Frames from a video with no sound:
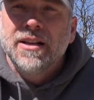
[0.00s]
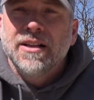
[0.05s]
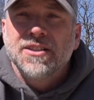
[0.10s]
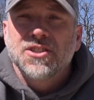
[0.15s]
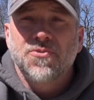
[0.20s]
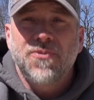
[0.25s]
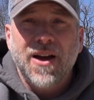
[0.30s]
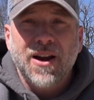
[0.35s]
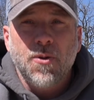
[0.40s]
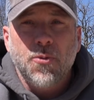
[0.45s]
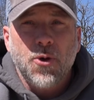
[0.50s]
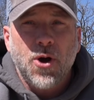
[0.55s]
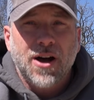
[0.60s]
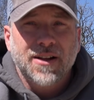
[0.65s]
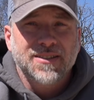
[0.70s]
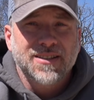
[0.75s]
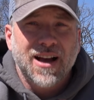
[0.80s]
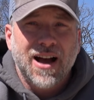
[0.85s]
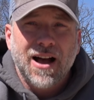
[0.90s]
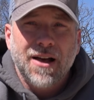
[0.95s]
So final
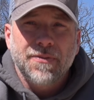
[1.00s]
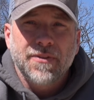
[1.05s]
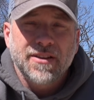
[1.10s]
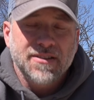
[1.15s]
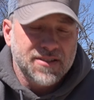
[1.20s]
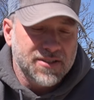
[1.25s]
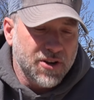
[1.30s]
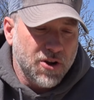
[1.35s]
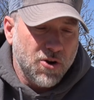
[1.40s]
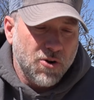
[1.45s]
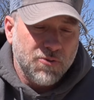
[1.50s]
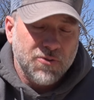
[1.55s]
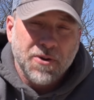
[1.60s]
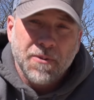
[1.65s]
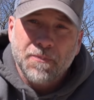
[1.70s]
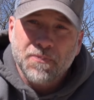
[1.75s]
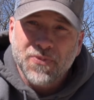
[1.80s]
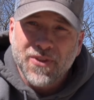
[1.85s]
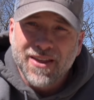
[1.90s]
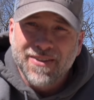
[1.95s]
thoughts on this stove.
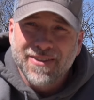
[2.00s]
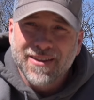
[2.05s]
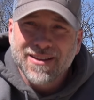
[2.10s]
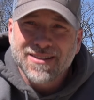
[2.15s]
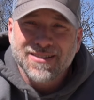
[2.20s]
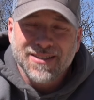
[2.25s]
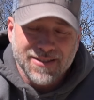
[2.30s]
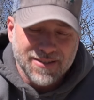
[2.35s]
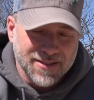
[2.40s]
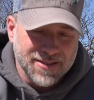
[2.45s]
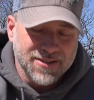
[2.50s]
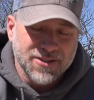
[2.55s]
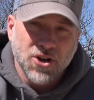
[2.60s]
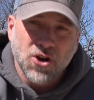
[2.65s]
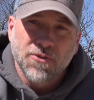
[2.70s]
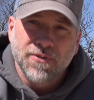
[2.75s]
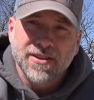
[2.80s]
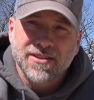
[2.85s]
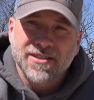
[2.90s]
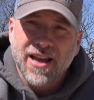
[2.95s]
This is a
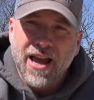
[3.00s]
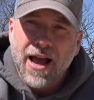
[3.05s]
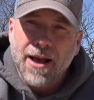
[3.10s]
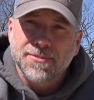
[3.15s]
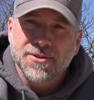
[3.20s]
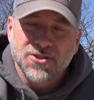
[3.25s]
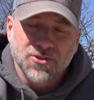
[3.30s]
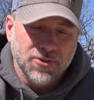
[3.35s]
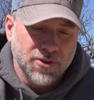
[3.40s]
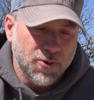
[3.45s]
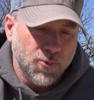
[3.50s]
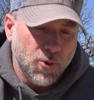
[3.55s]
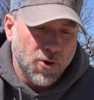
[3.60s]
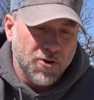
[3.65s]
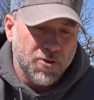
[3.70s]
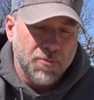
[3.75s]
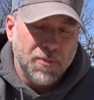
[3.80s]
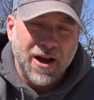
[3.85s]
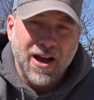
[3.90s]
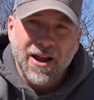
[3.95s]
stove that's absolutely
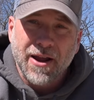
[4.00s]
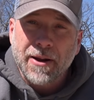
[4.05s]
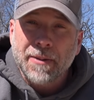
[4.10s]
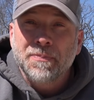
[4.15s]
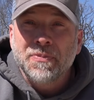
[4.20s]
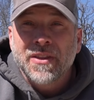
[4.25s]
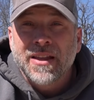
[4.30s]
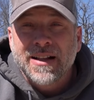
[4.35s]
worth buying.